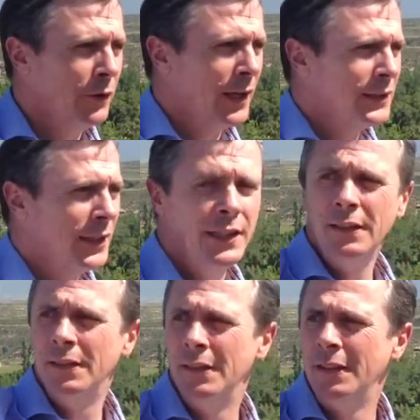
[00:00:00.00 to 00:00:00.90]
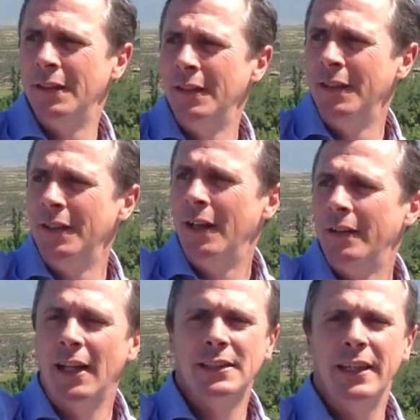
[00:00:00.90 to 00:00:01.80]
you can see it.
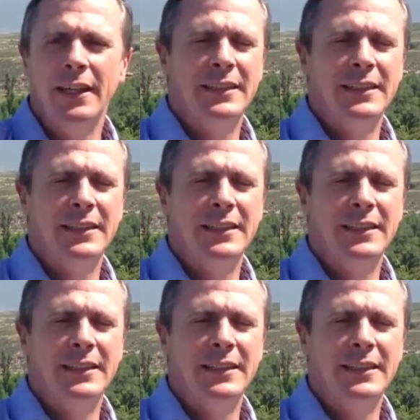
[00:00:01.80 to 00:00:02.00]
That's the